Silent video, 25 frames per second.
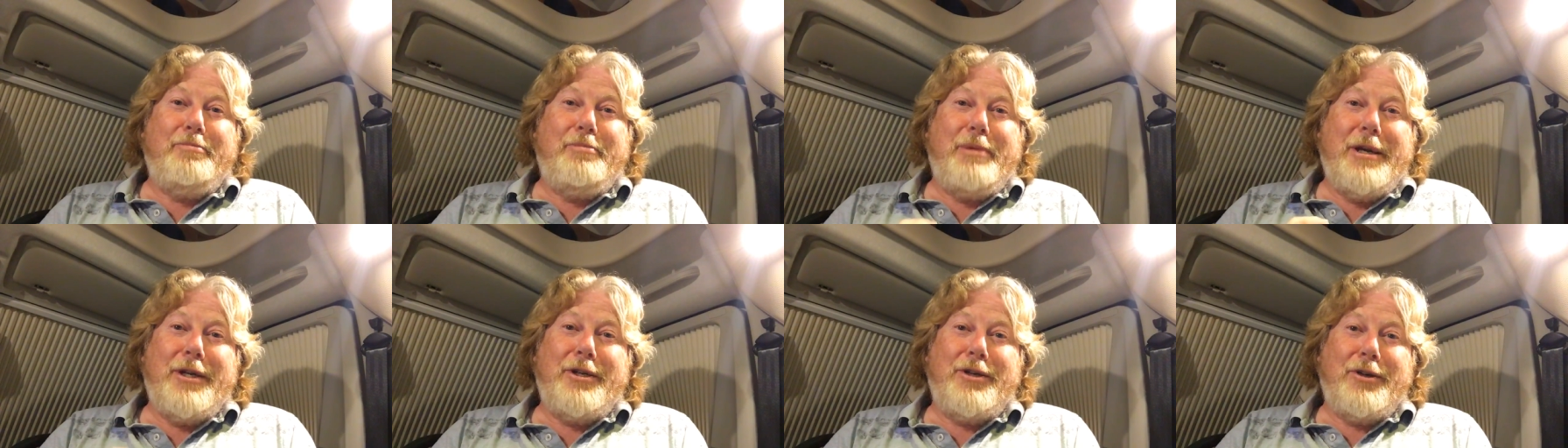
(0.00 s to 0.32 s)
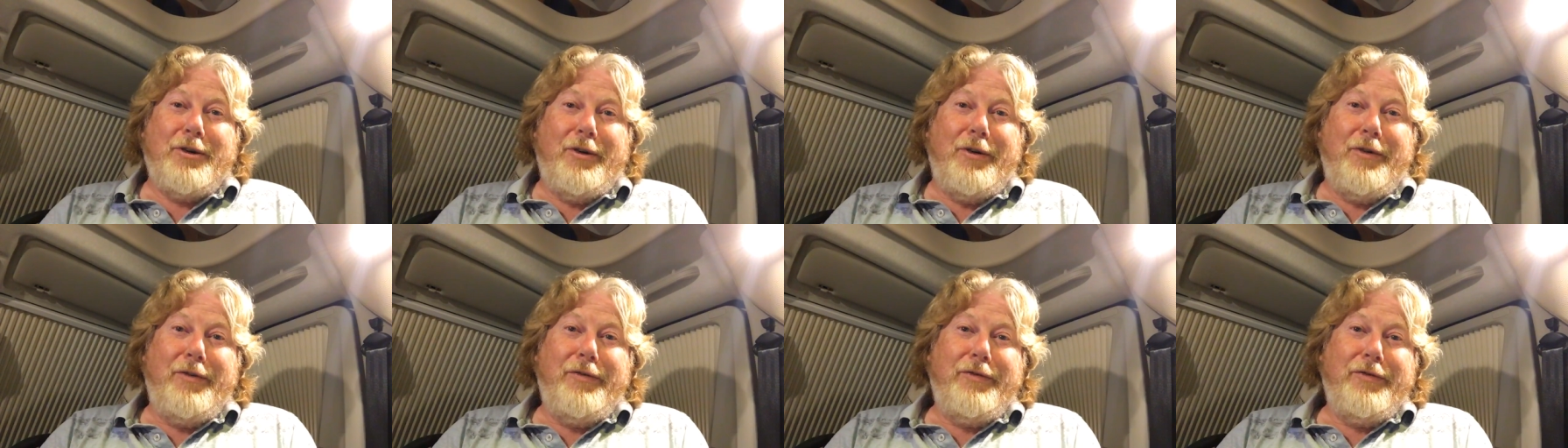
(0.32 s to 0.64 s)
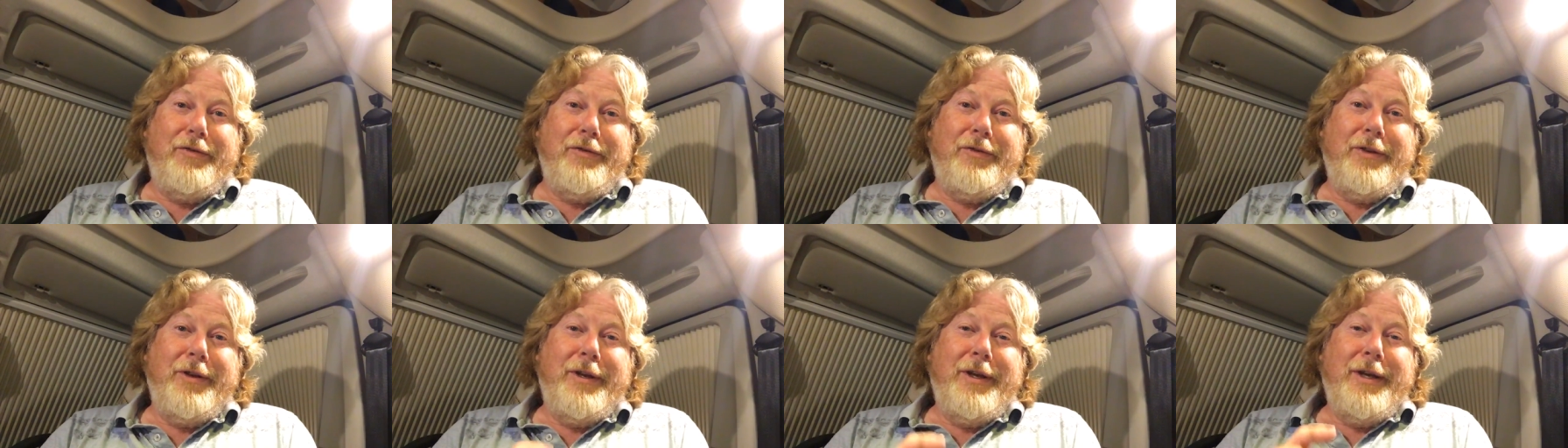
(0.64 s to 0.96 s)

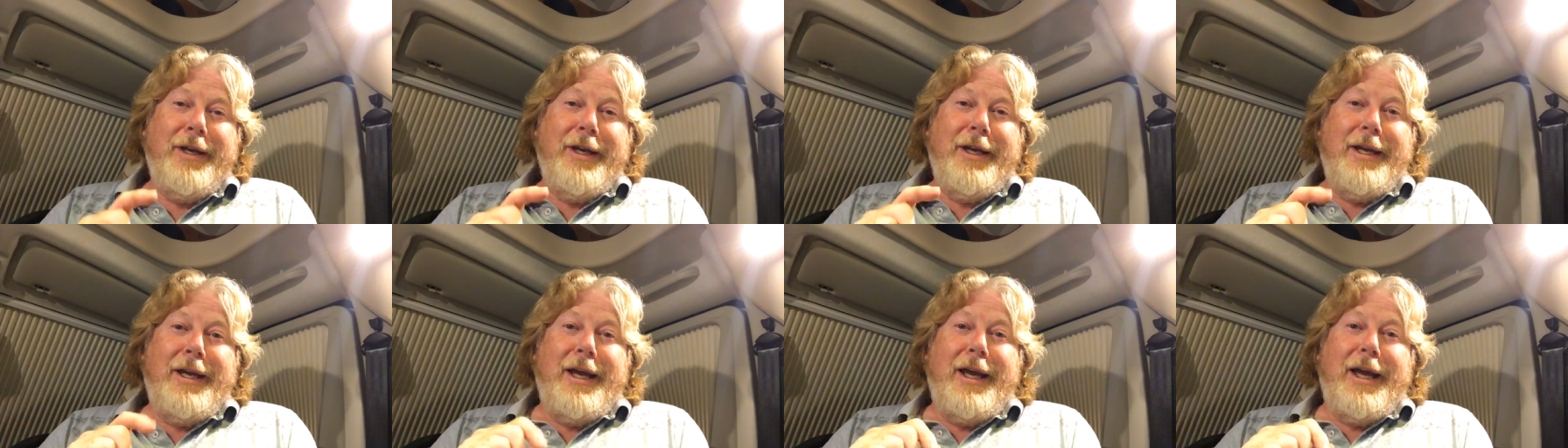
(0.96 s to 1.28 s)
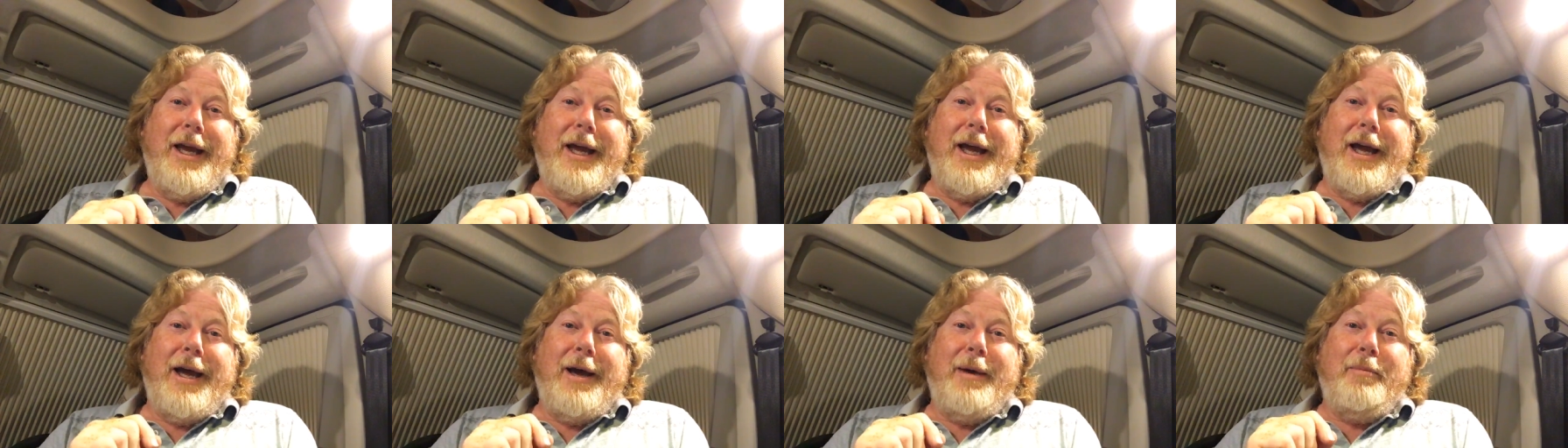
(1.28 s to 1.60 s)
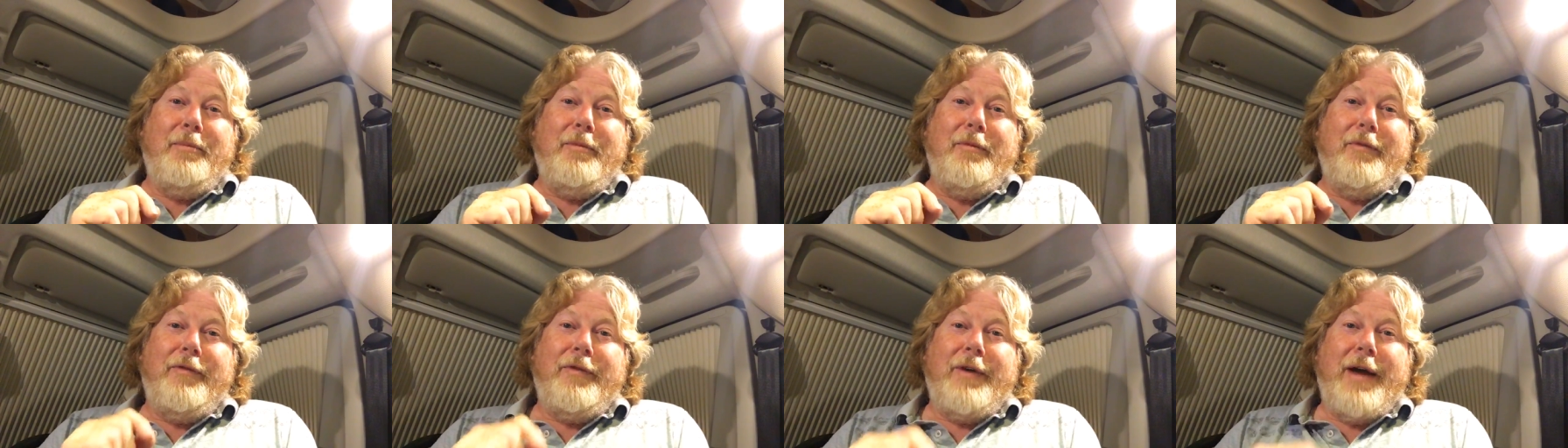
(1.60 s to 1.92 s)
Bischoff
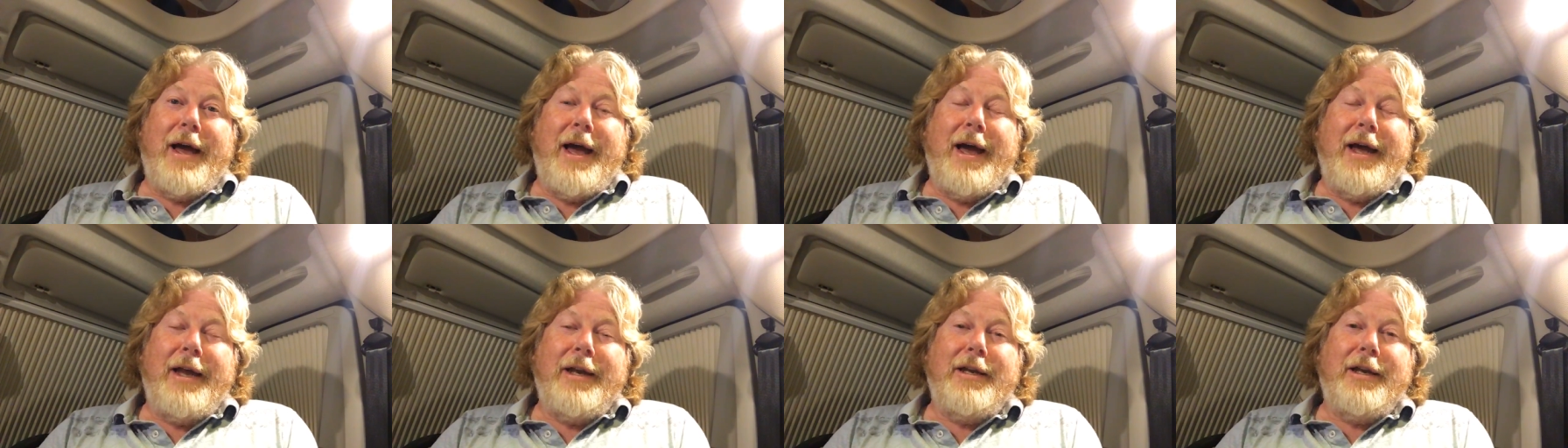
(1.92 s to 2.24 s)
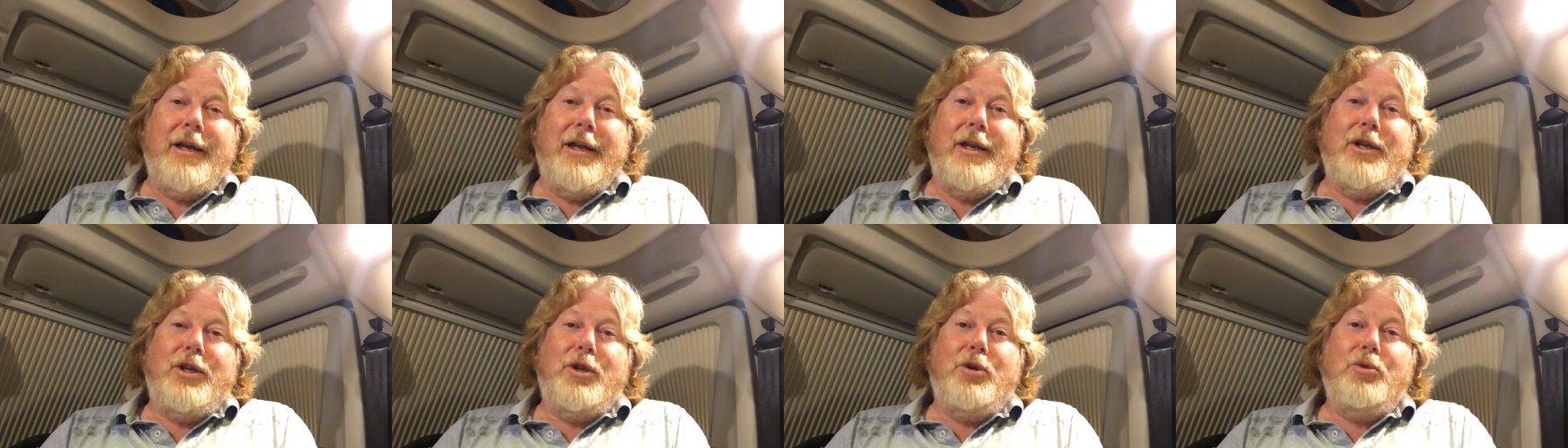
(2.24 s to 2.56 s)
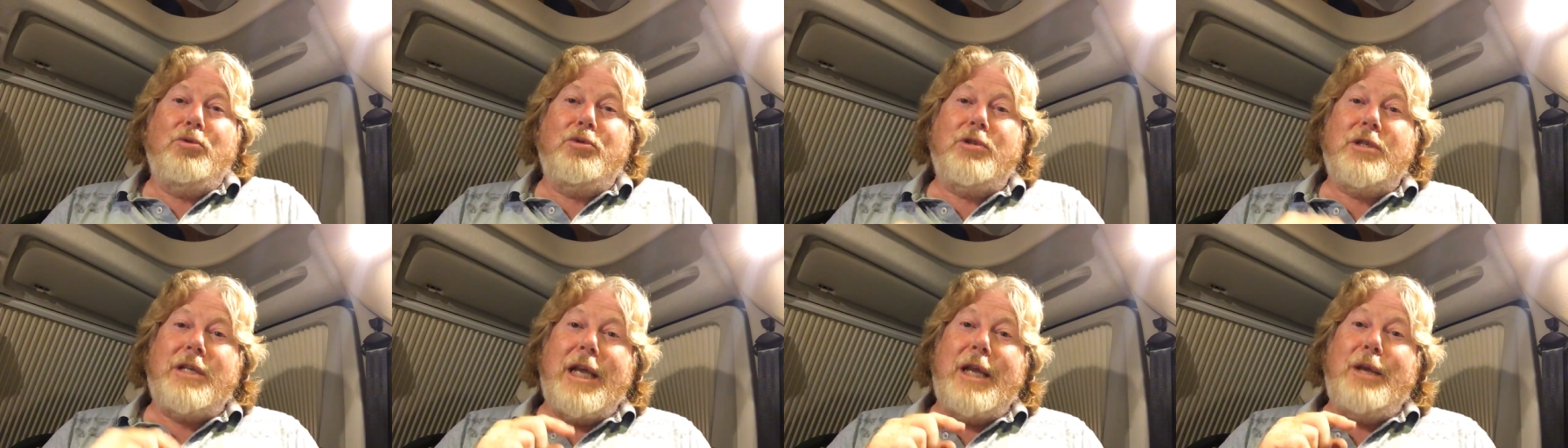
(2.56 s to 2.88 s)
van, you'll
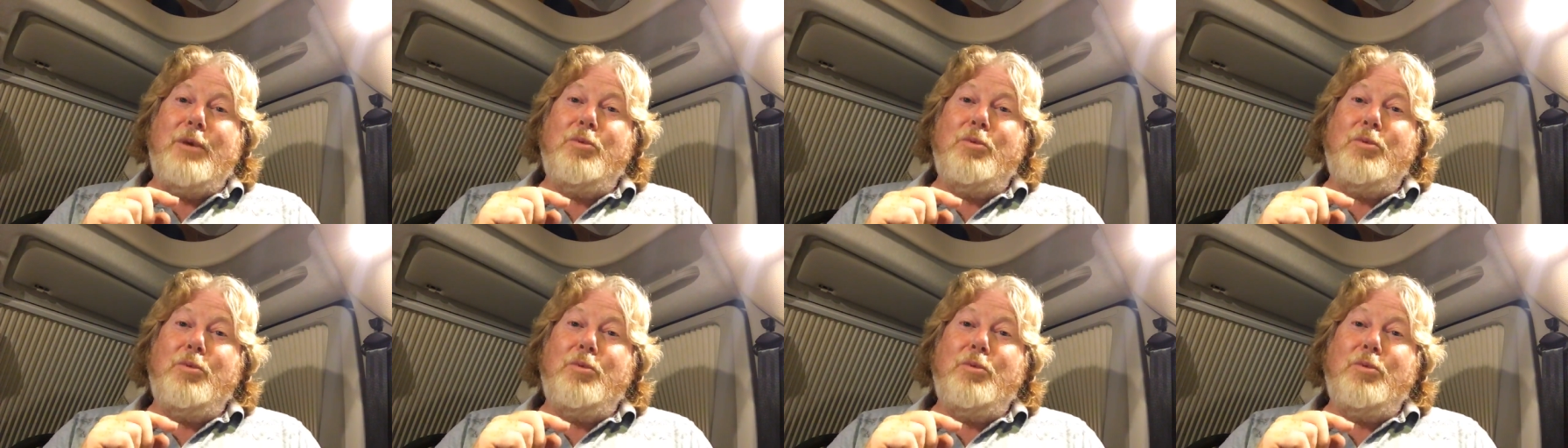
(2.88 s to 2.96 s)
see